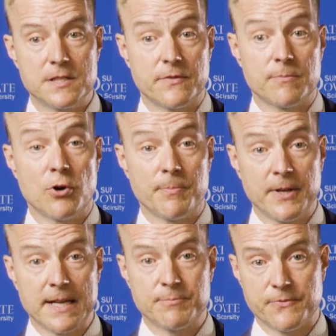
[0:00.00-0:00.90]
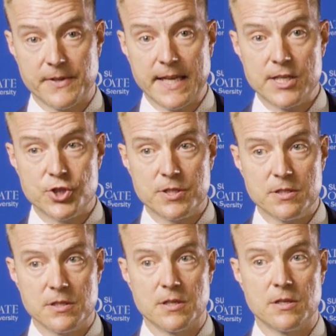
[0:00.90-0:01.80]
of appropriate
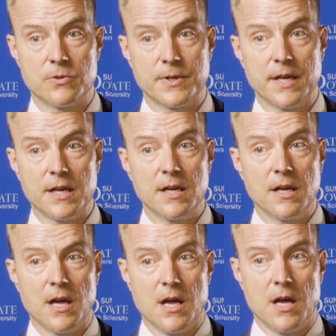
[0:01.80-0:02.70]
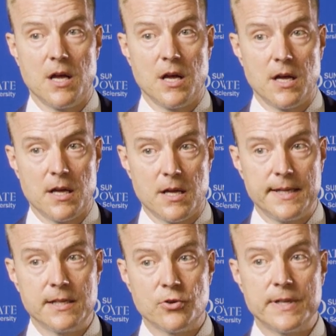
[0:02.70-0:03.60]
amplification, okay.
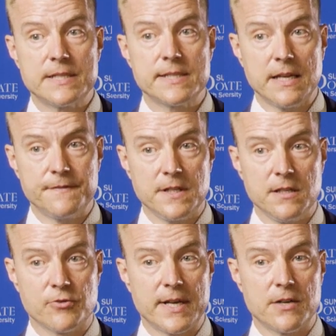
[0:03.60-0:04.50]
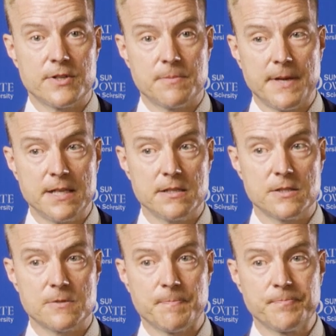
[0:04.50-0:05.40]
Increased safety, greater
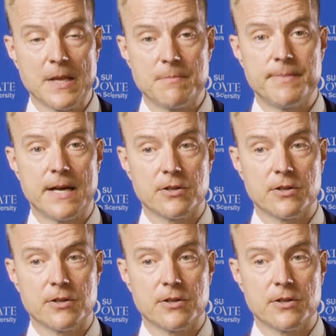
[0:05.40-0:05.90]
independence, better